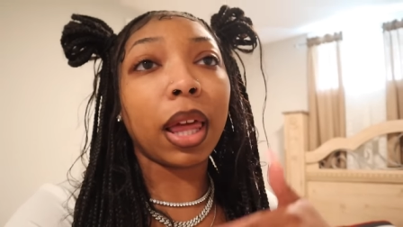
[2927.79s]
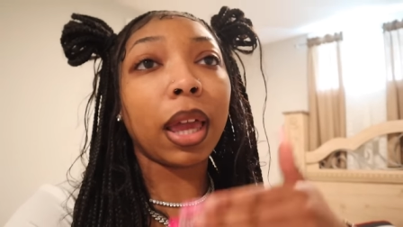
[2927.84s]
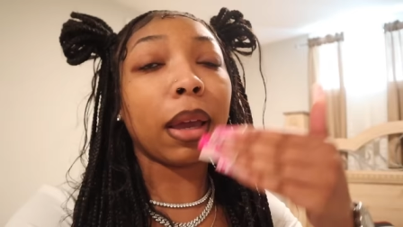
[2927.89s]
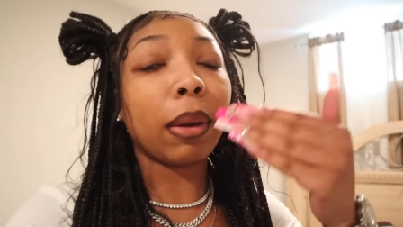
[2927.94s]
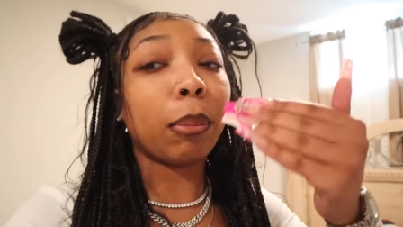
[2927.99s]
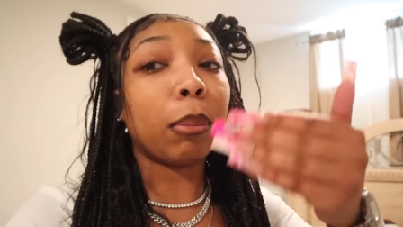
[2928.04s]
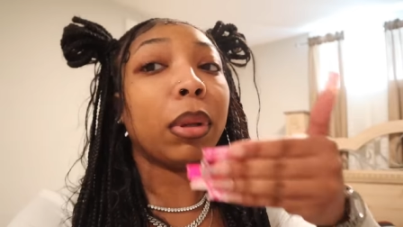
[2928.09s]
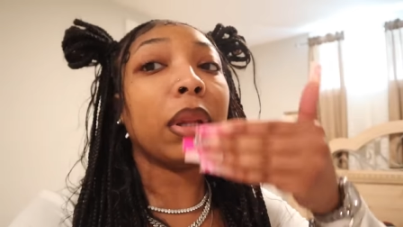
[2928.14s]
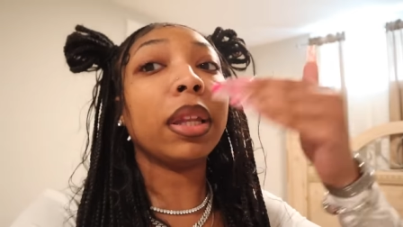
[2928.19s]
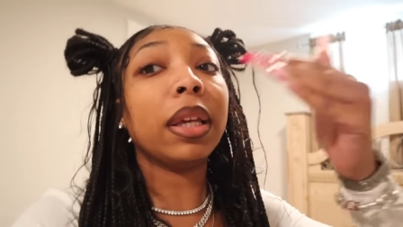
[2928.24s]

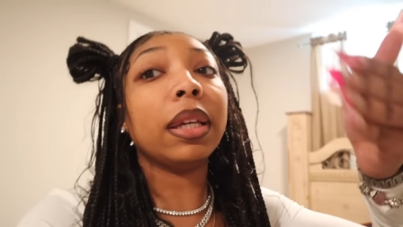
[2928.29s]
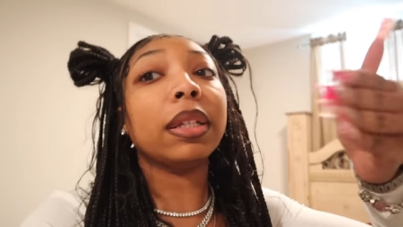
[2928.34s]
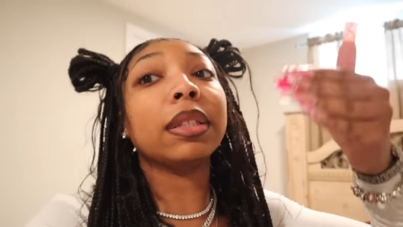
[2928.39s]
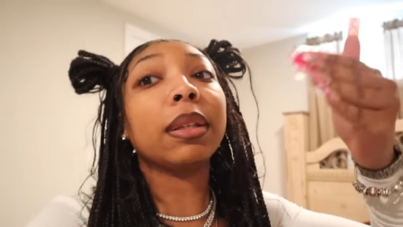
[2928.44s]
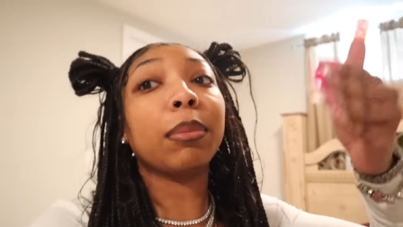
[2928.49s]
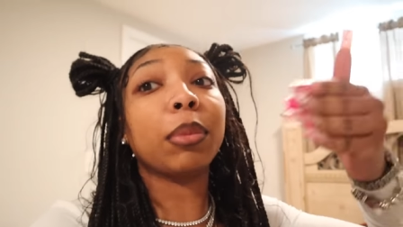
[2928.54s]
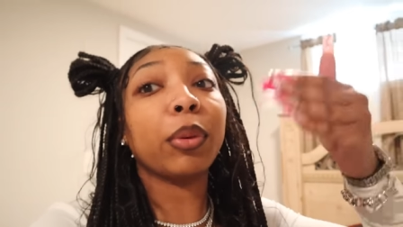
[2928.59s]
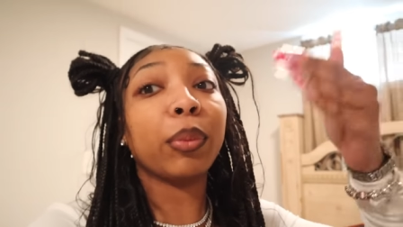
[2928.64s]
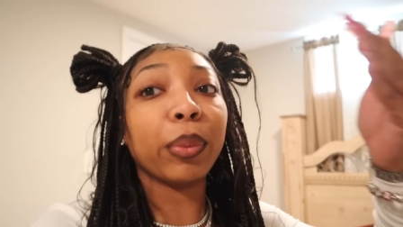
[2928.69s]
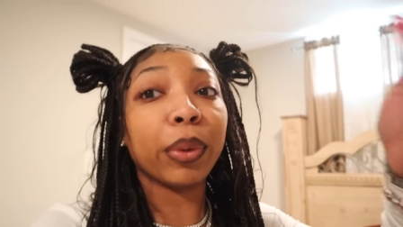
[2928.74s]
like plan
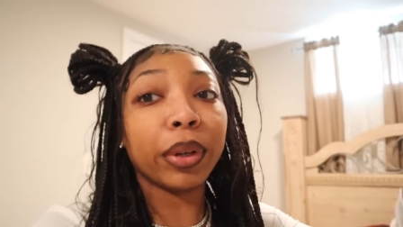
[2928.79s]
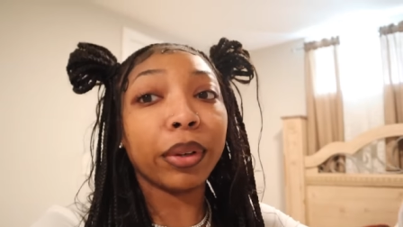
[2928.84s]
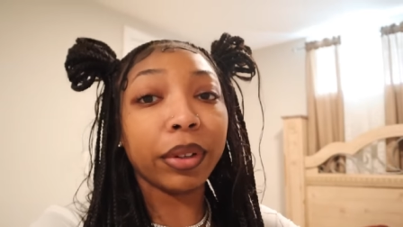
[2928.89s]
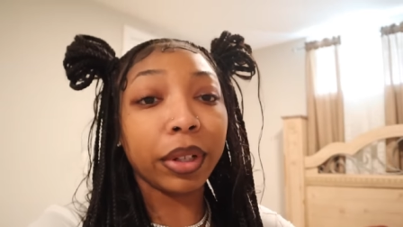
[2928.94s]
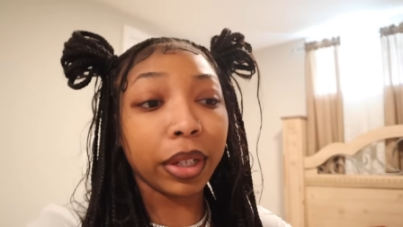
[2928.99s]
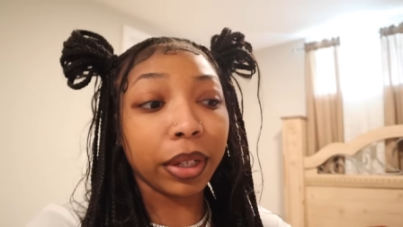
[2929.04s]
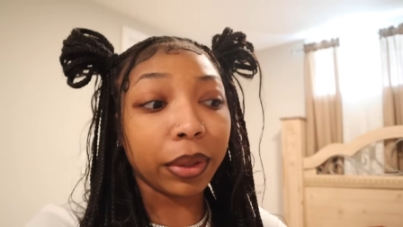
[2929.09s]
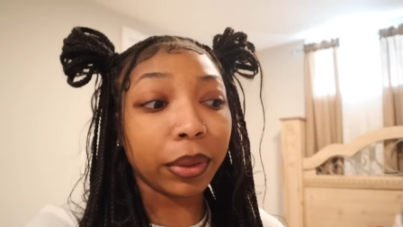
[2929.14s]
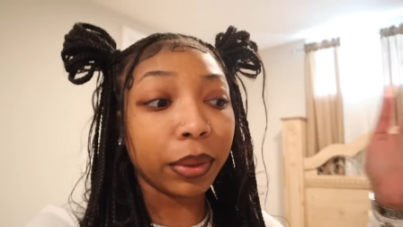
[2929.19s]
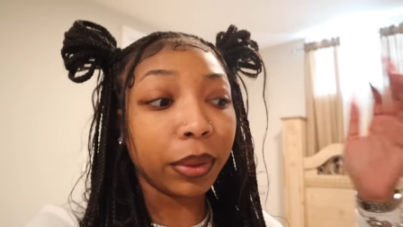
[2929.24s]
something real
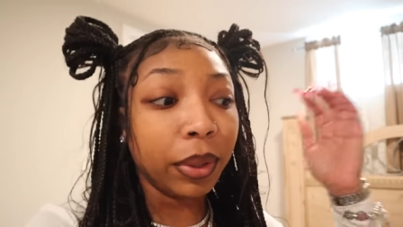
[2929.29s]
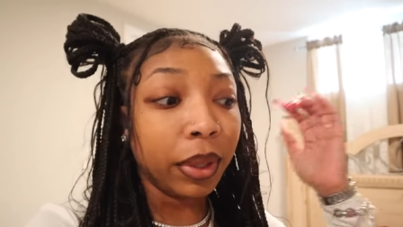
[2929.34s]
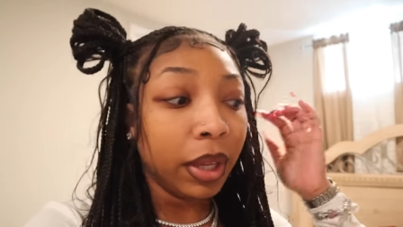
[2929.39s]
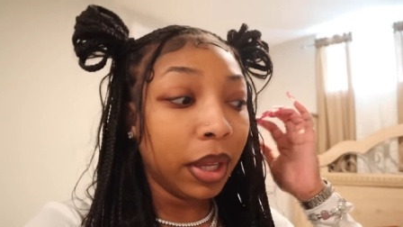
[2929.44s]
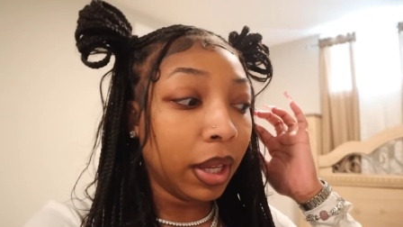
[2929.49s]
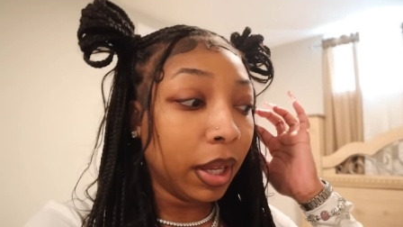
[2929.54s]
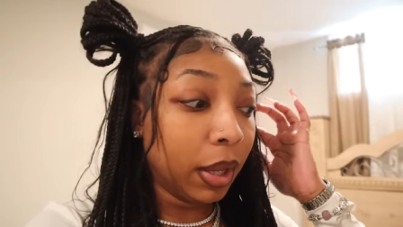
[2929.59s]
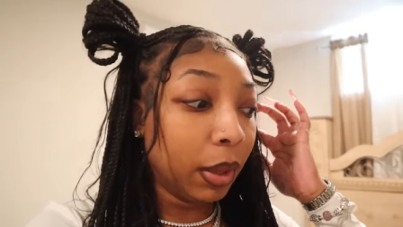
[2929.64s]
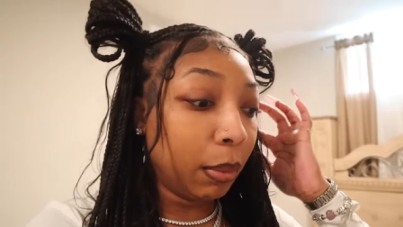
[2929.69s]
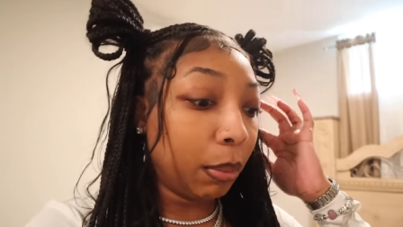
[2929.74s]
deal,
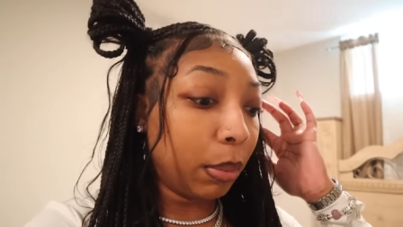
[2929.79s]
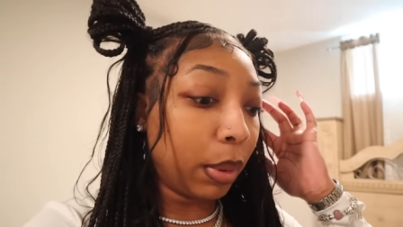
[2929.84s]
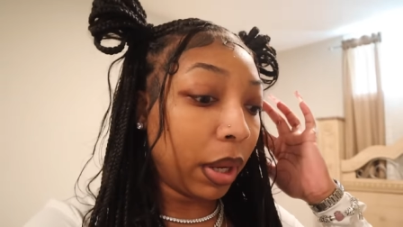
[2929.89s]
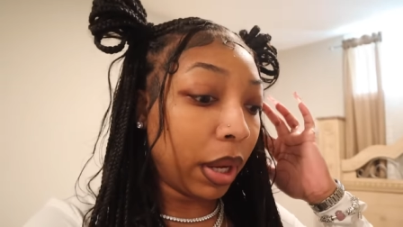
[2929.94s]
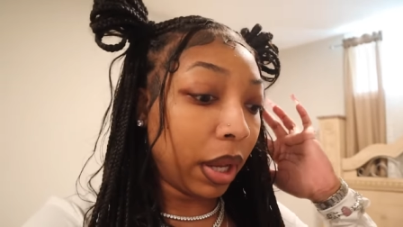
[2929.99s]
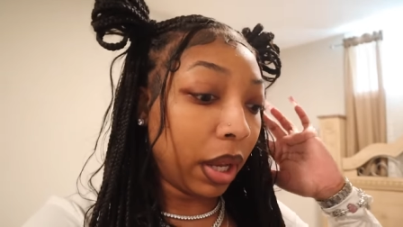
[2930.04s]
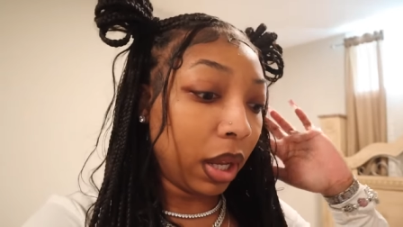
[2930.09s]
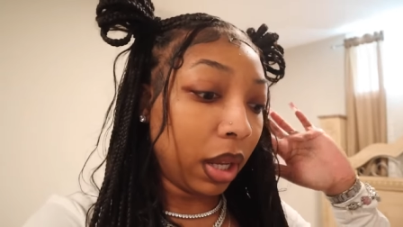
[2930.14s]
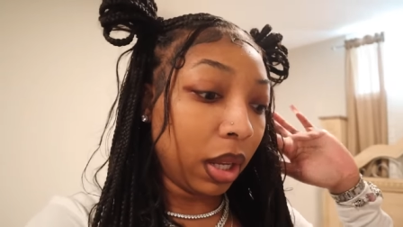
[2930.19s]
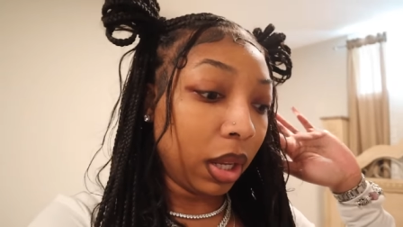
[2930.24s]

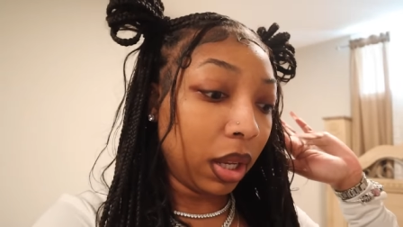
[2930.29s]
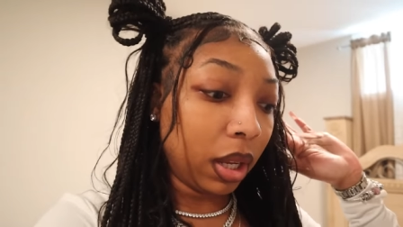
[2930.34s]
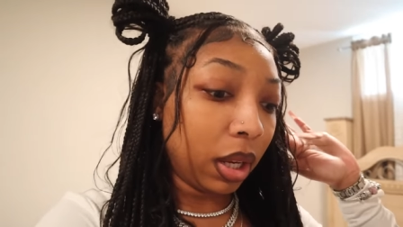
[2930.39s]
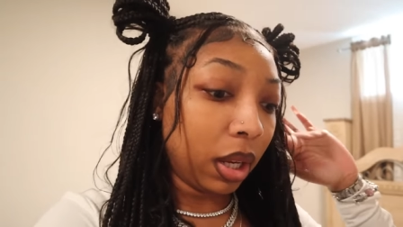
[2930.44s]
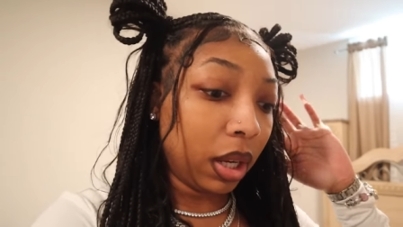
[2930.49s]
but